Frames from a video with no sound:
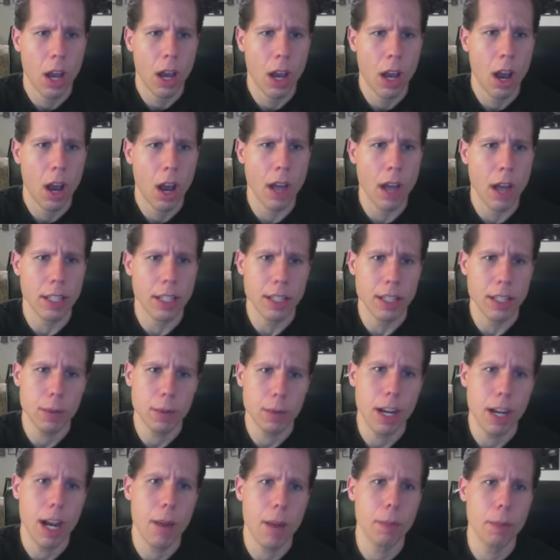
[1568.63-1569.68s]
All right, this
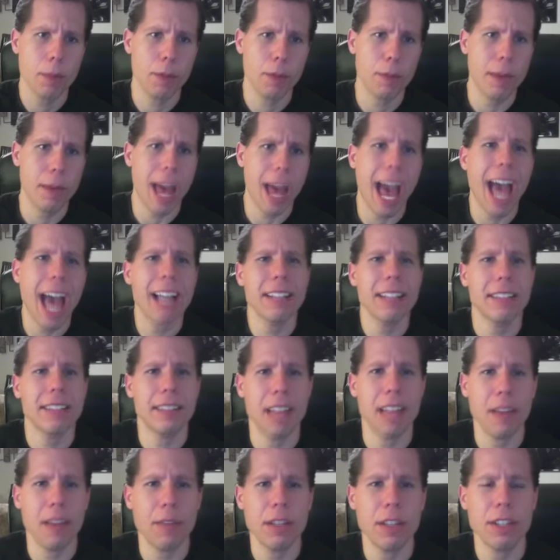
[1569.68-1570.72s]
one comes from
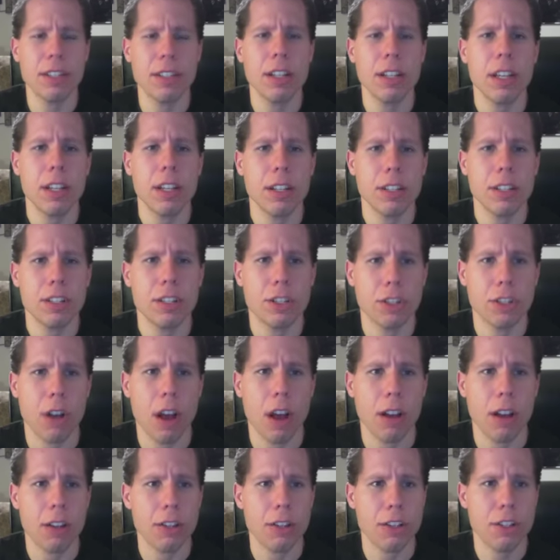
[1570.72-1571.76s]

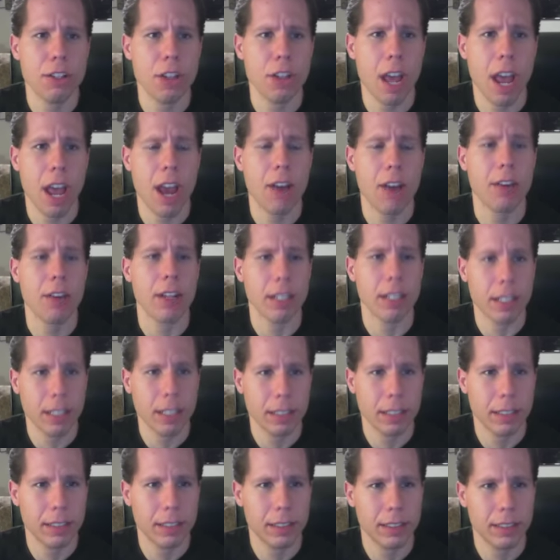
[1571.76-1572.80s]
@DevonSharon.
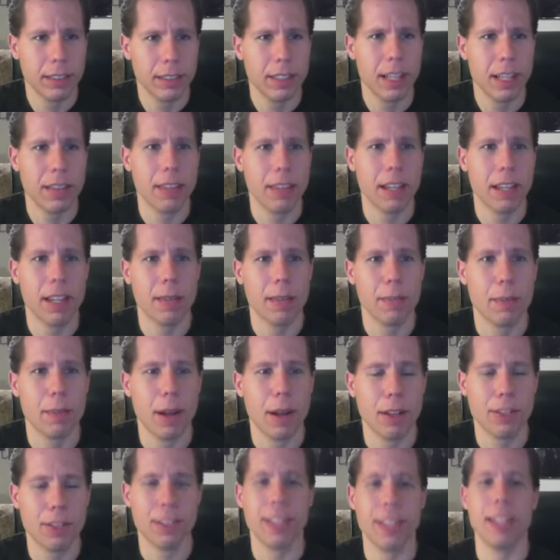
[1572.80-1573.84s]
I think I
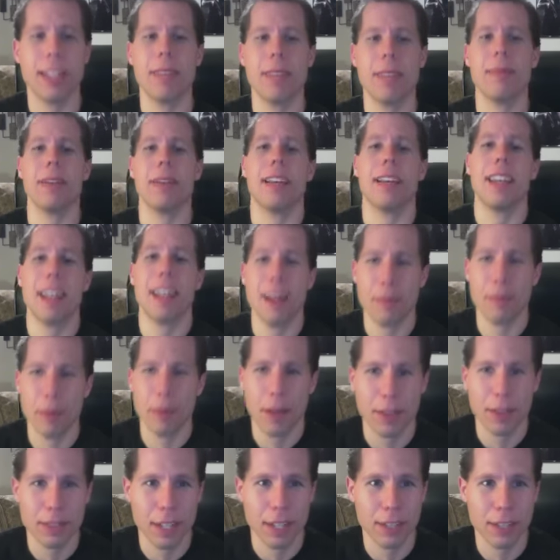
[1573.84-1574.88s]
botched that name again. I
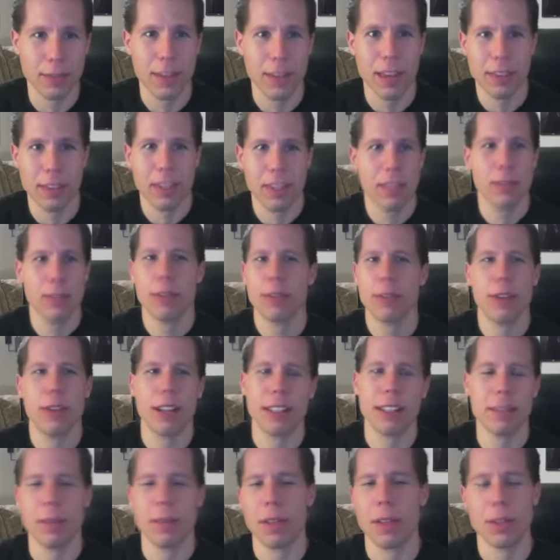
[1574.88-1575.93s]
apologize for that. I think you
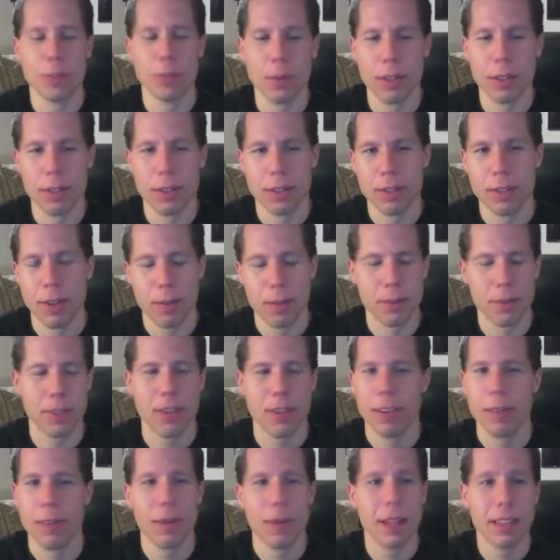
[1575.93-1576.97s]
corrected me on Twitter, too. I'm
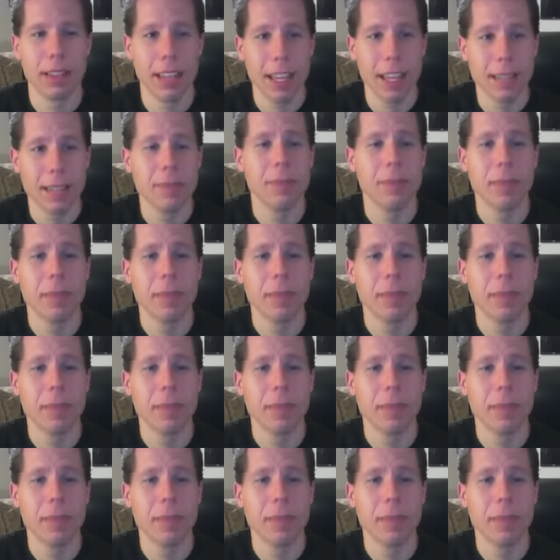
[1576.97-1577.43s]
sorry about that.